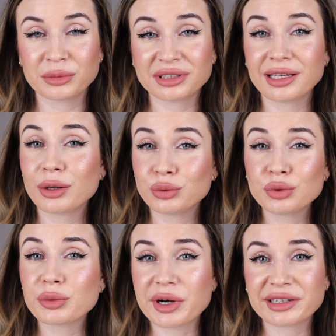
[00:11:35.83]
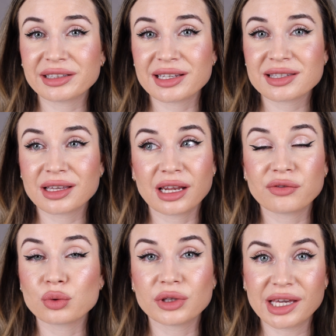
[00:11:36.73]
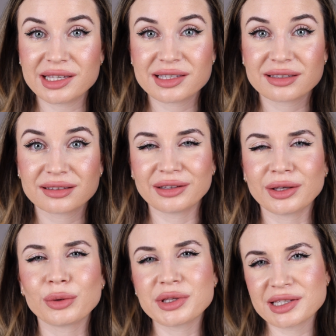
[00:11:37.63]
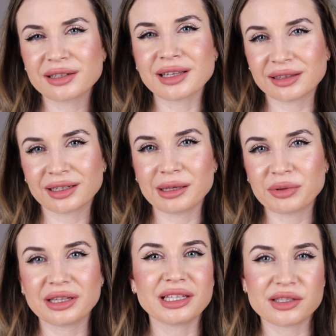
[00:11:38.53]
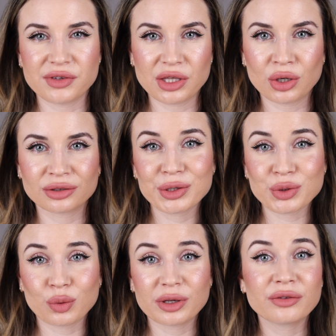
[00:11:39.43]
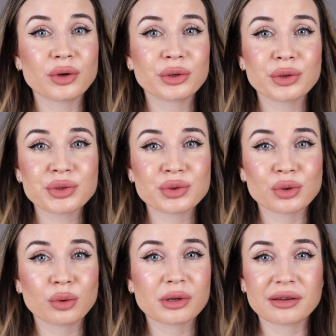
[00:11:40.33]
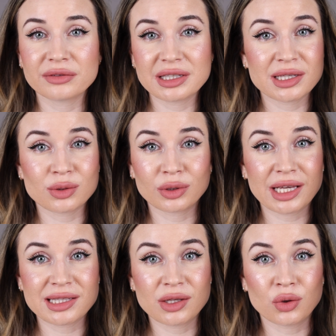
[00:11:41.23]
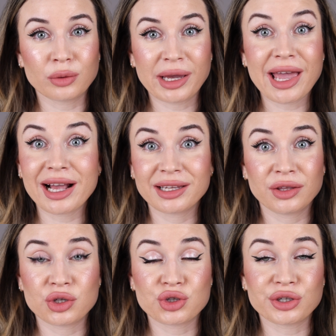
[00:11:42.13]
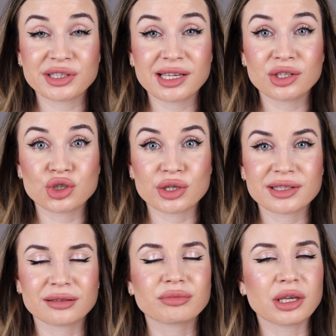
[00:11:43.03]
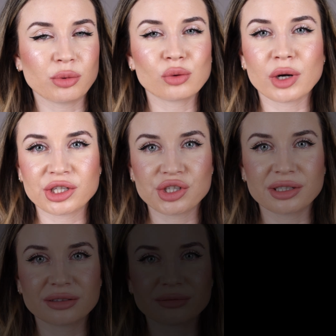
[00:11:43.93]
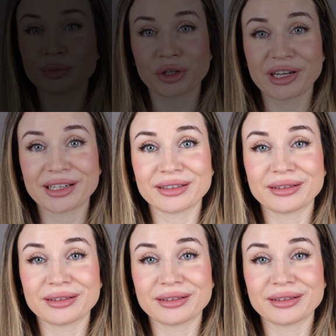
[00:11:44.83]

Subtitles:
But I'll do the wear test in a few days, and I'll insert that clip in this video. So if you're curious to know if this is long lasting on my acne-textured skin, just keep on watching. Good morning.